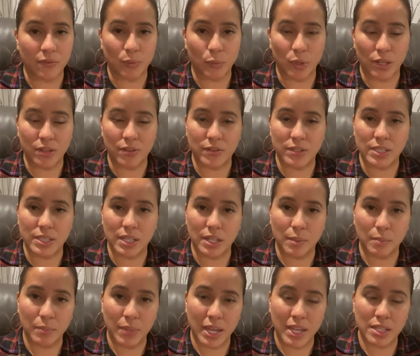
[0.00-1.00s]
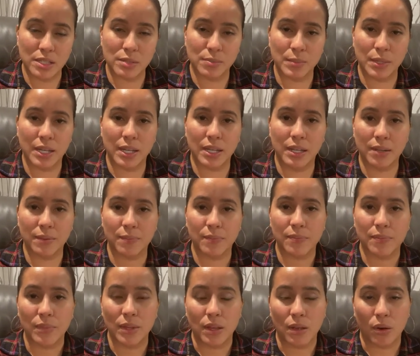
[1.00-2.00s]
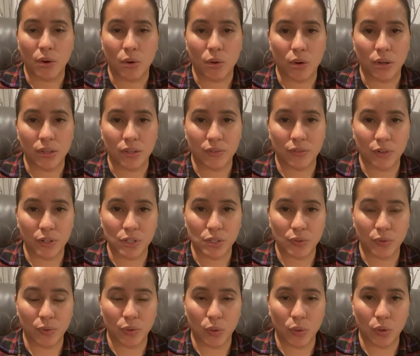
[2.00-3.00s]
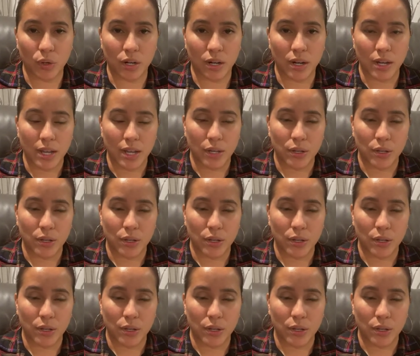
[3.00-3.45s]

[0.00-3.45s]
whether it's in the basement or on the first floor.